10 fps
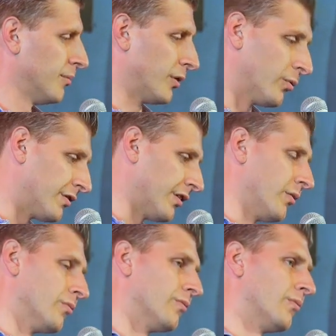but
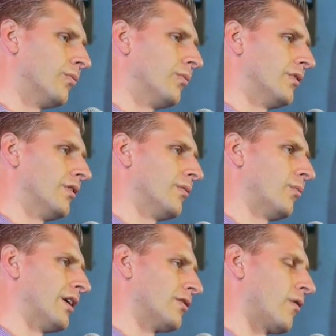also
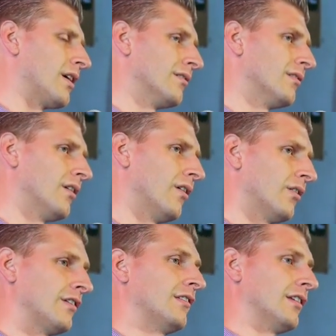when great
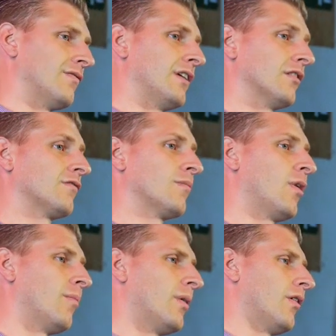artistic figures
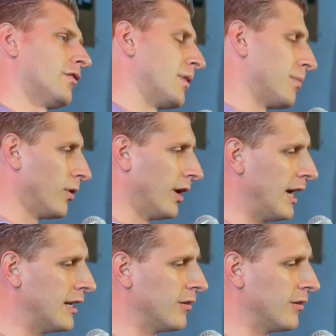from our past, people like